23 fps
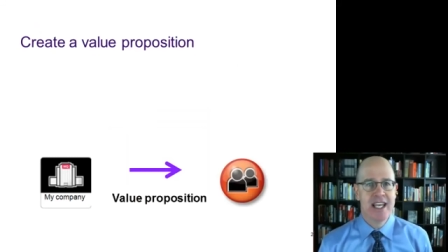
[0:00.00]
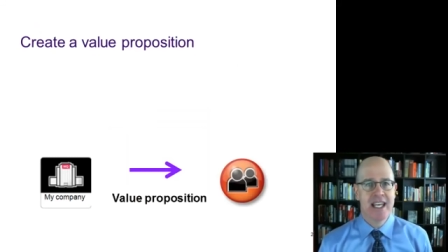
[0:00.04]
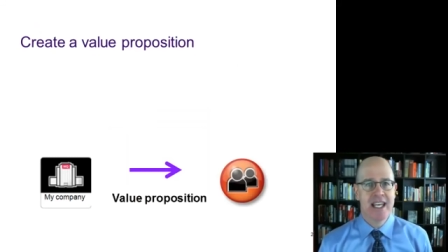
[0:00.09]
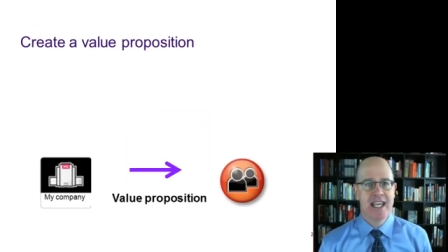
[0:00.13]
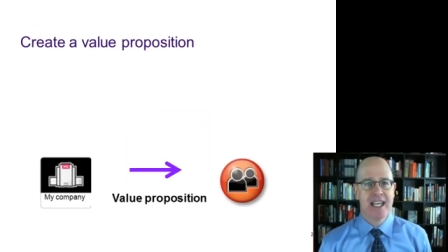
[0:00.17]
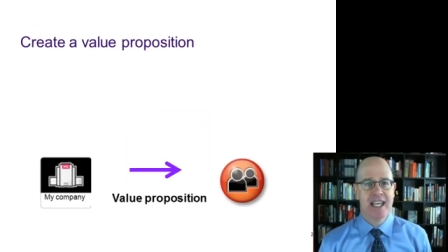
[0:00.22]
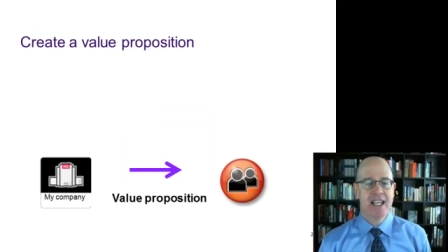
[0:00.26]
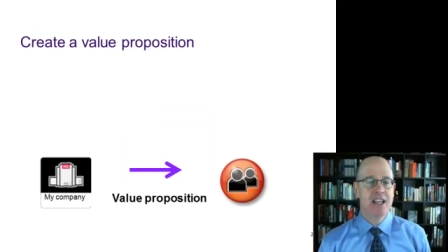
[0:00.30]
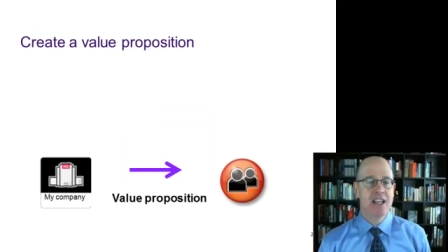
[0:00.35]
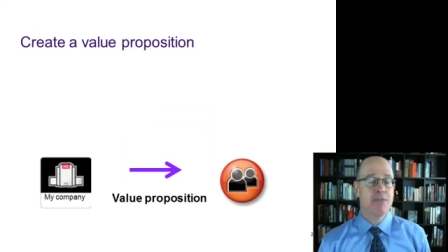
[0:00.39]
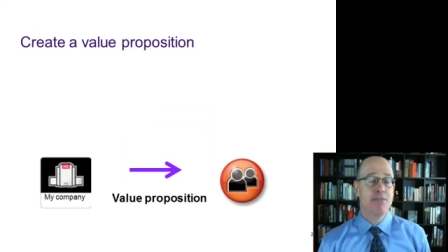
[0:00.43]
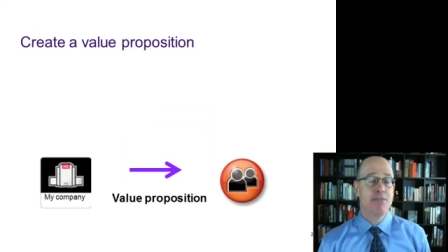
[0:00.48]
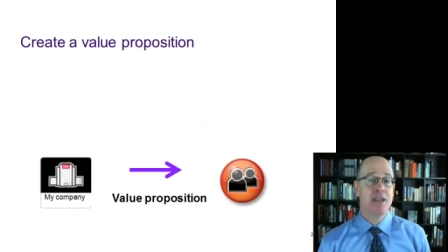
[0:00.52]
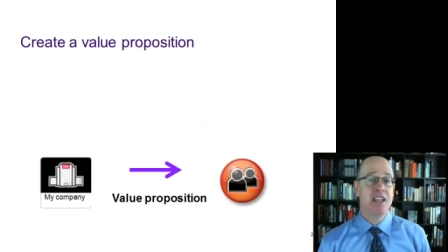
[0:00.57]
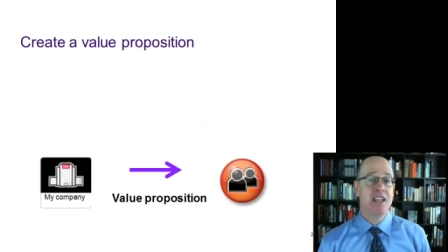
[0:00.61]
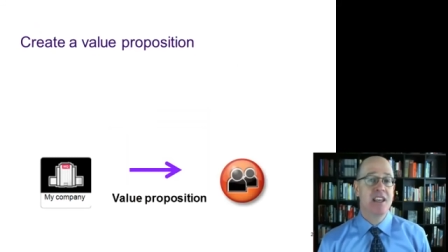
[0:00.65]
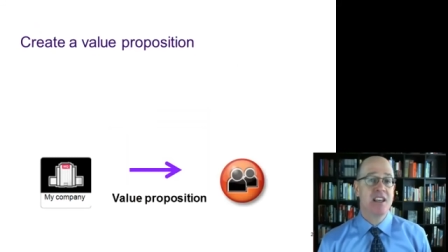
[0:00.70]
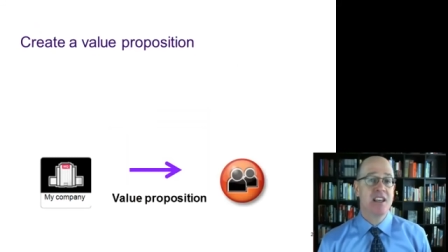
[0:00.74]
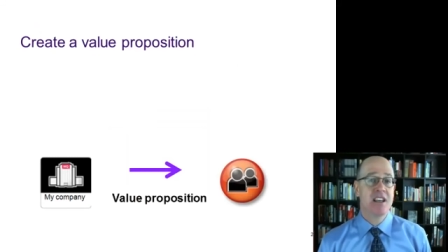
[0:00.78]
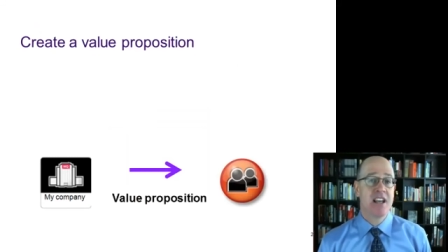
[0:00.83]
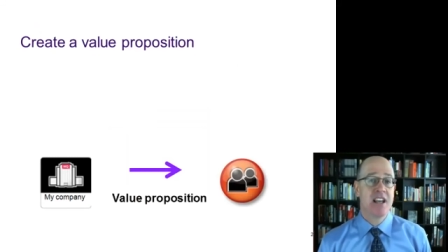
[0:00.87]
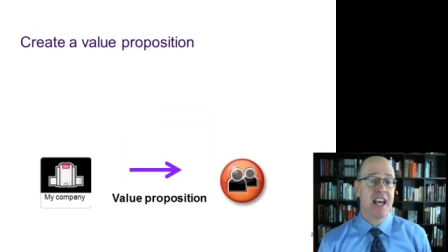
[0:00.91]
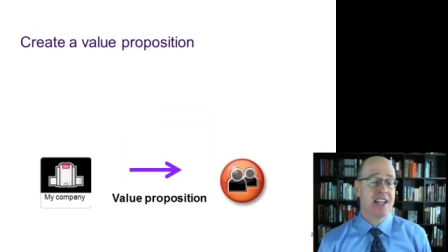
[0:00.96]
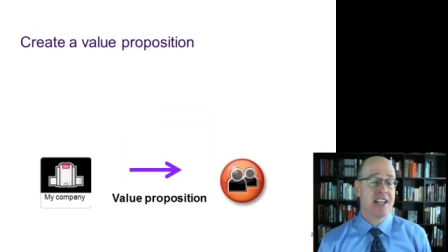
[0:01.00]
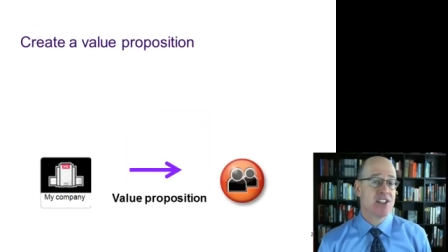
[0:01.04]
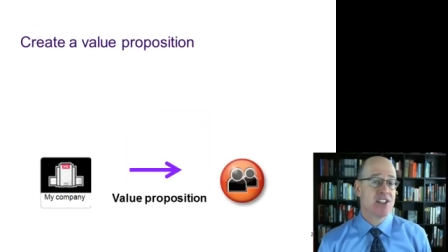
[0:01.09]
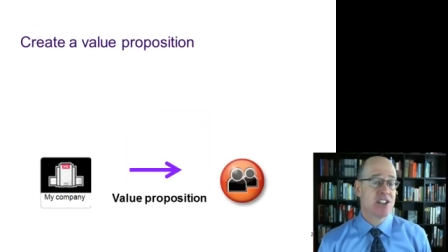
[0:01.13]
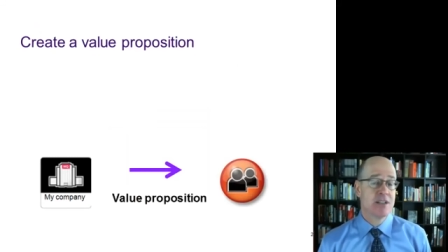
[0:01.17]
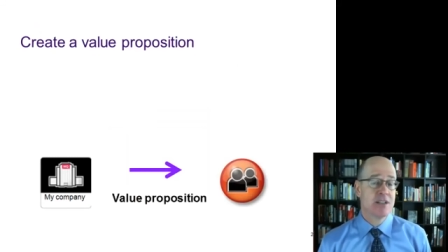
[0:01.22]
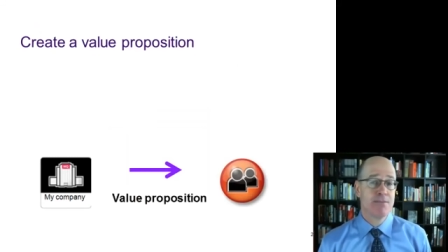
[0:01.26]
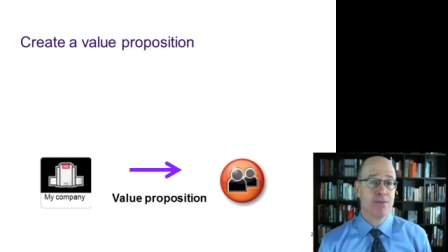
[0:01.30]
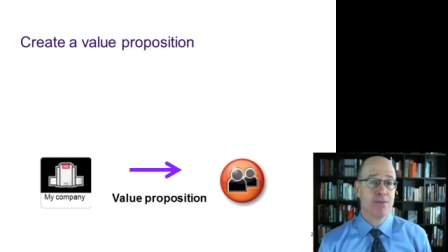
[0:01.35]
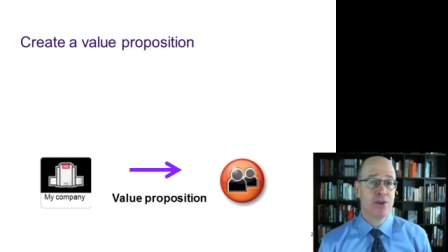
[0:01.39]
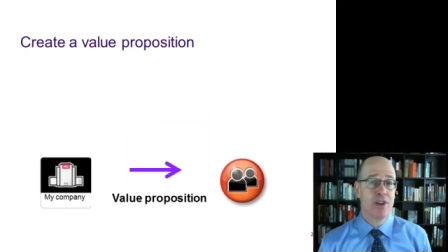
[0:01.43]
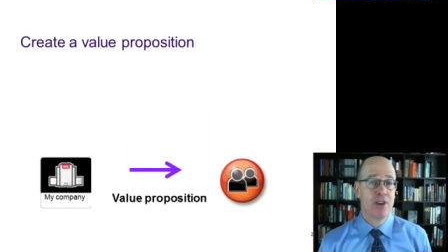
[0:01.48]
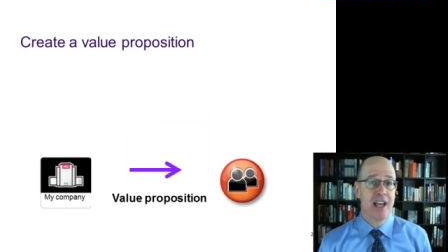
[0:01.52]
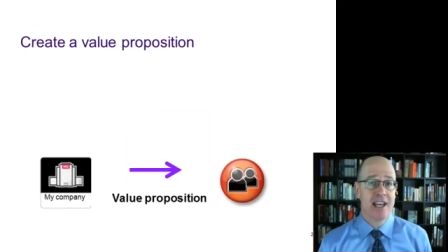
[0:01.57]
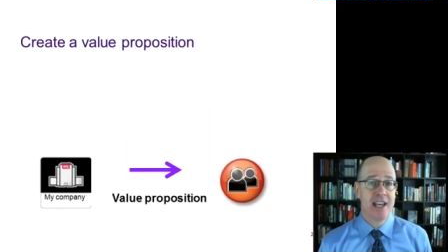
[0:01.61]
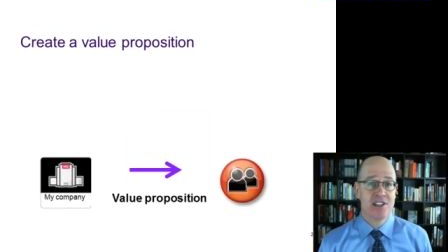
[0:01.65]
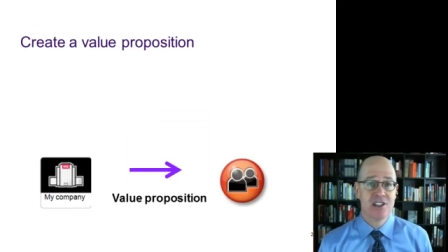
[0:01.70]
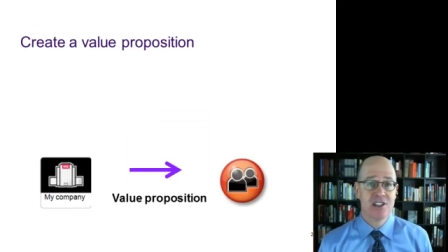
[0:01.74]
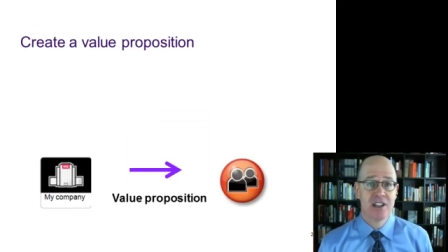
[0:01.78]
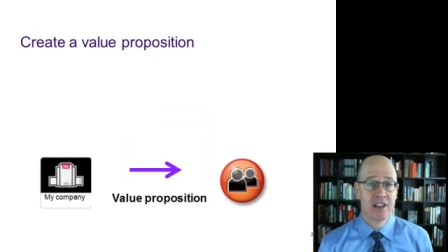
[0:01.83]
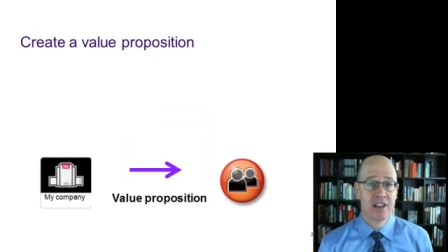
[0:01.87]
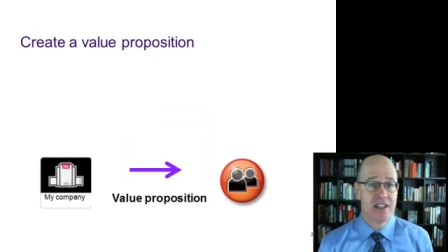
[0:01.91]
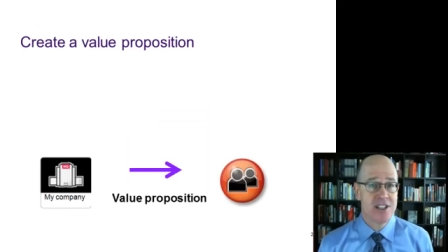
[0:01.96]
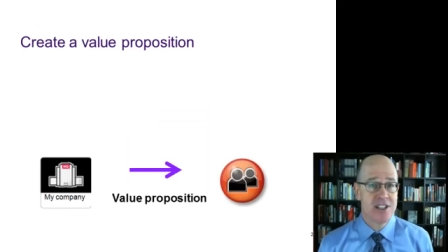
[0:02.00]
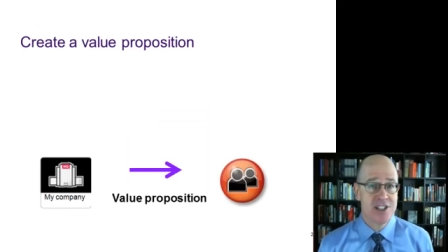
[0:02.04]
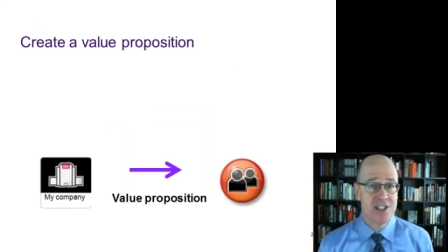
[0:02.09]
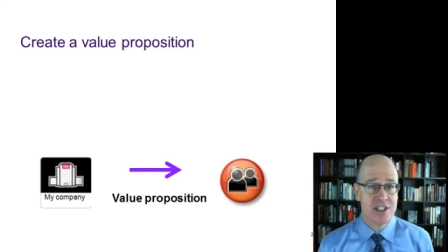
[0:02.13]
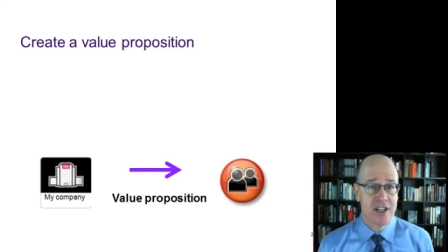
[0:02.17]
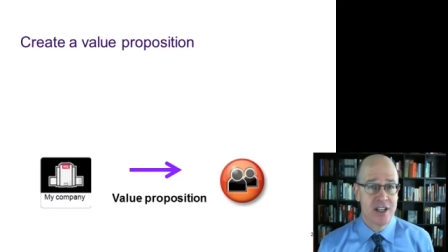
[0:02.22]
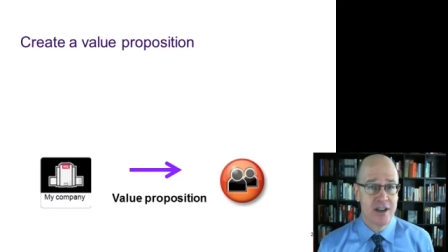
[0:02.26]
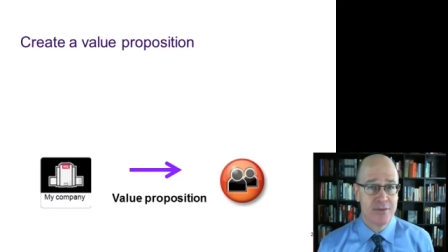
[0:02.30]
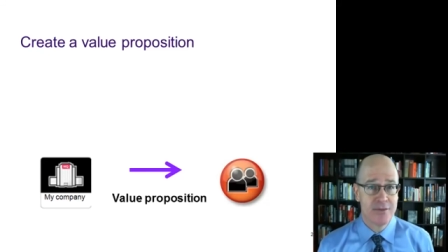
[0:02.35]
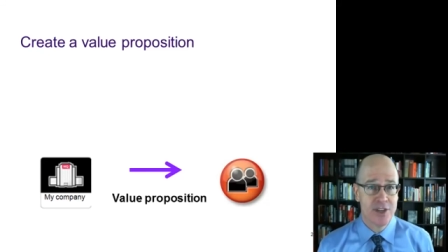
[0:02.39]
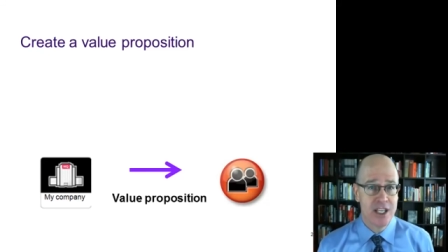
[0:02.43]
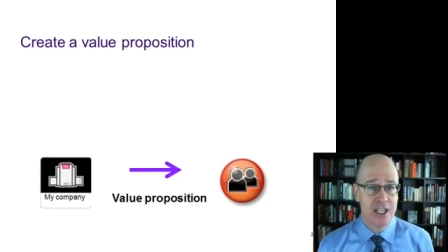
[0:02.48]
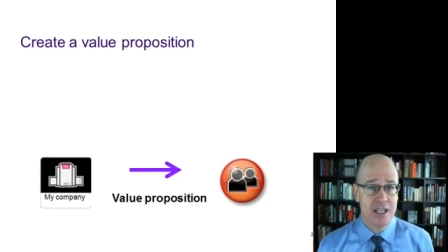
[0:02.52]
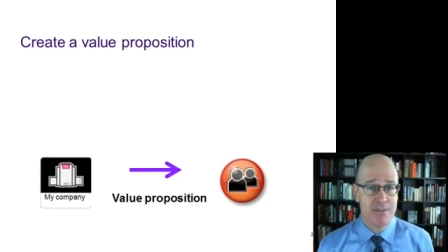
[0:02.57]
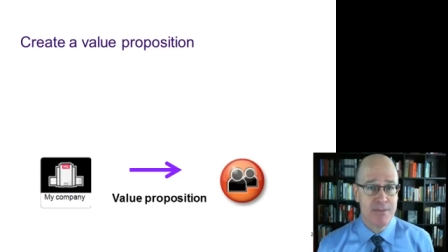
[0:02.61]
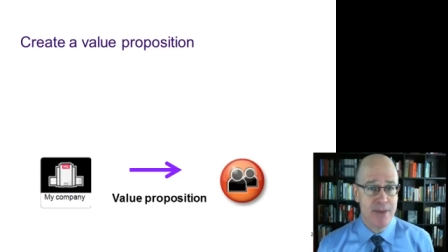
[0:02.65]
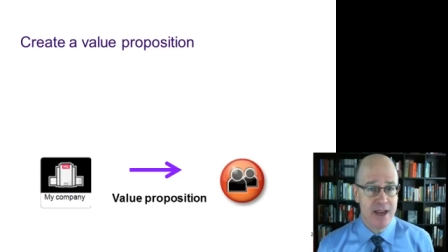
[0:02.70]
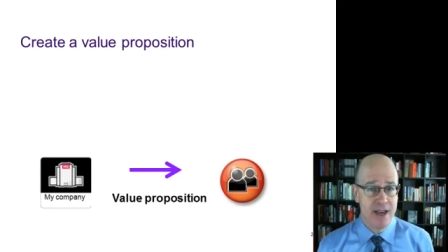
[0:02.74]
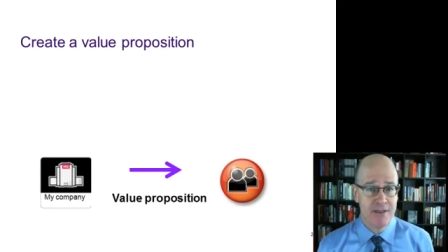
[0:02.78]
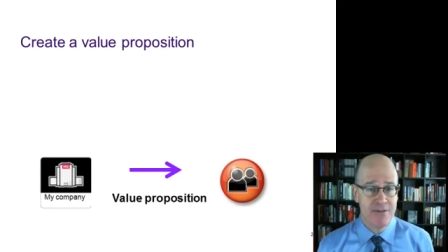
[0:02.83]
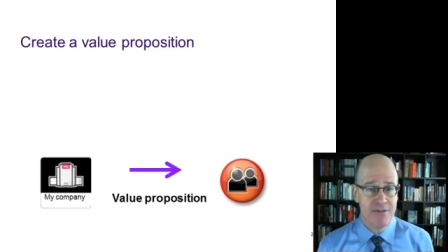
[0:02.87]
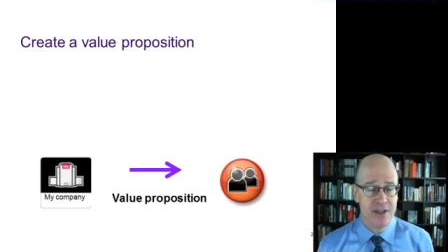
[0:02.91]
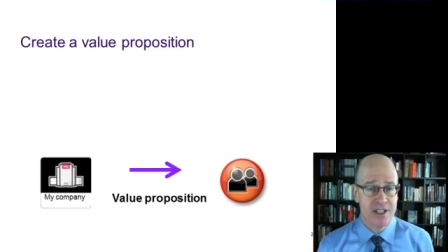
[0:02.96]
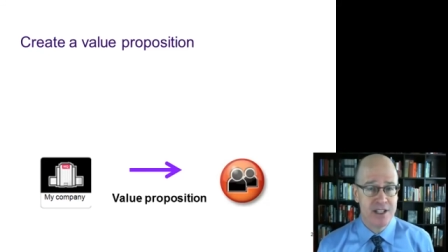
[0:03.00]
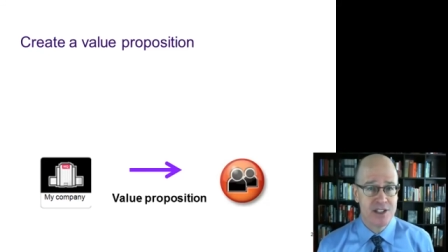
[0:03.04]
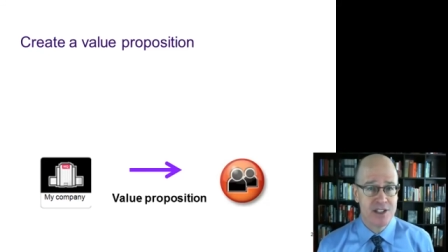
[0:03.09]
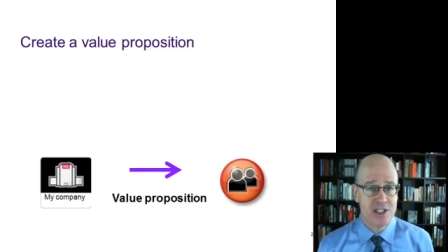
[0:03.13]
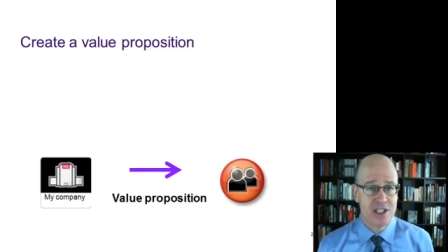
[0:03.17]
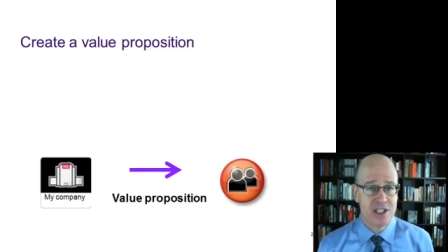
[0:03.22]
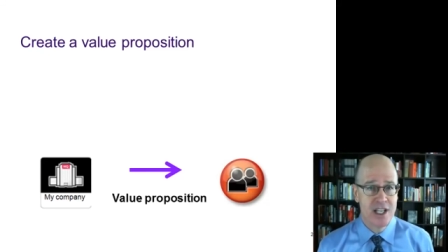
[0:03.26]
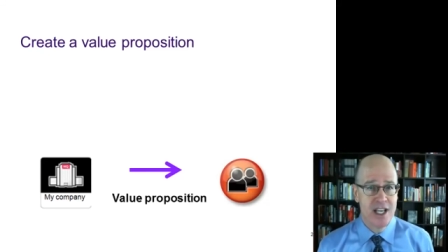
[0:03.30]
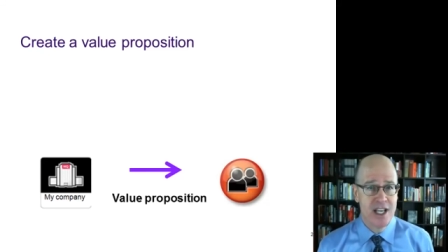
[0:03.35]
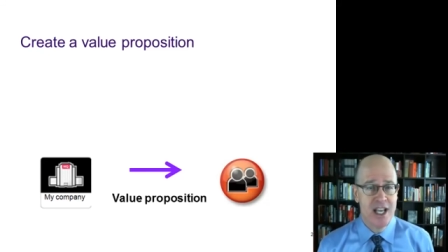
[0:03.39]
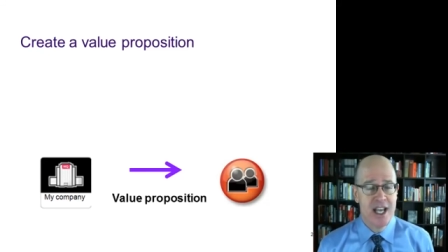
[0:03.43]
It can be as simple as a list of key benefits.